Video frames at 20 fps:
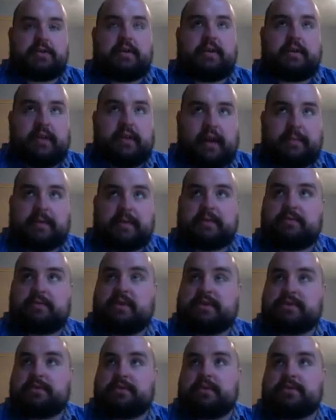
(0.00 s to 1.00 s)
economic
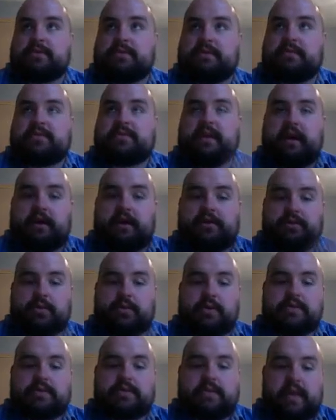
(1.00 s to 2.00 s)
resources of
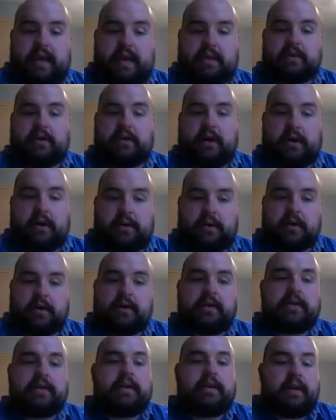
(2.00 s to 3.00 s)
territories that they had
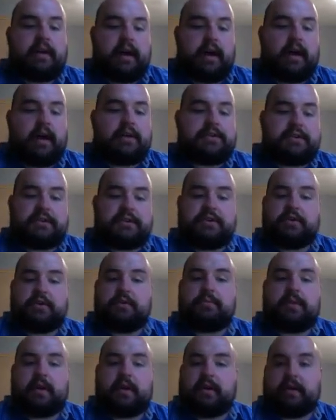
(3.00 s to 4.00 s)
conquered under new
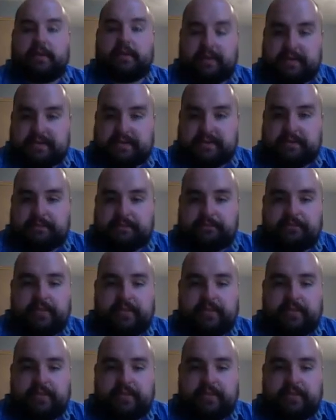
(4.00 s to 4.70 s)
imperialism.